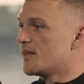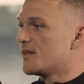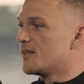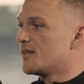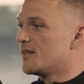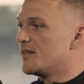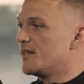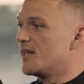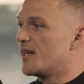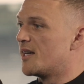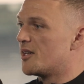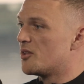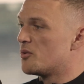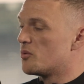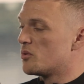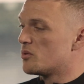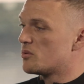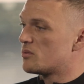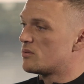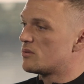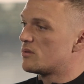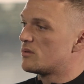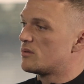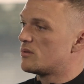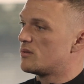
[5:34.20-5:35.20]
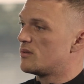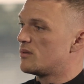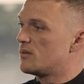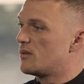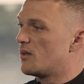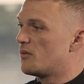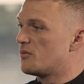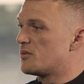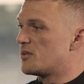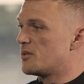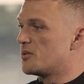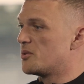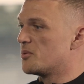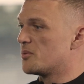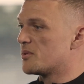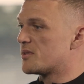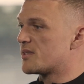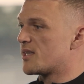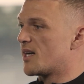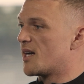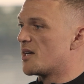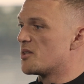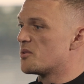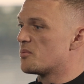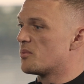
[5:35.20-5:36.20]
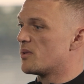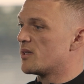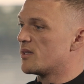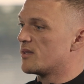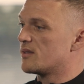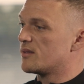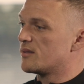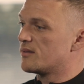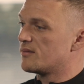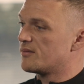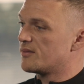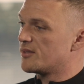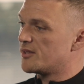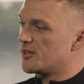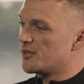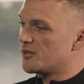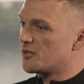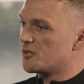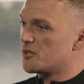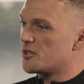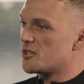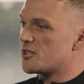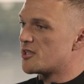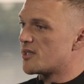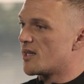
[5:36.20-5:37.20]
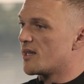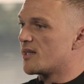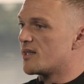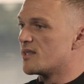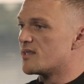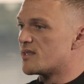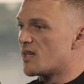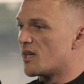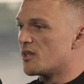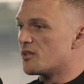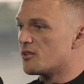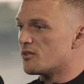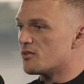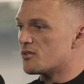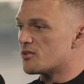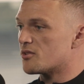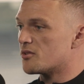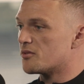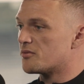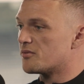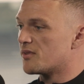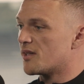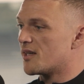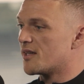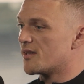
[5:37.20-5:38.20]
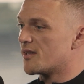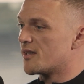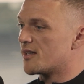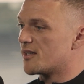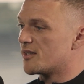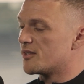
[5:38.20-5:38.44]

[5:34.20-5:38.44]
Yeah, there was times when, you shake his hand and stuff like that.